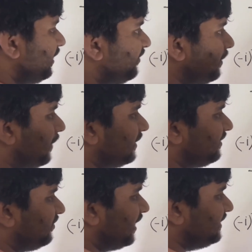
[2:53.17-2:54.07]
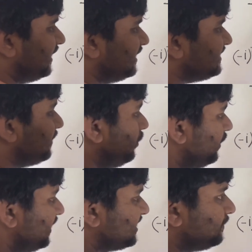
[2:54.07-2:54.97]
if I multiply this value
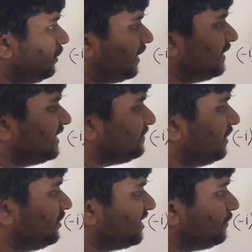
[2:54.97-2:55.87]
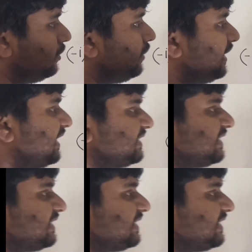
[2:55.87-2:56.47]
and this value, in this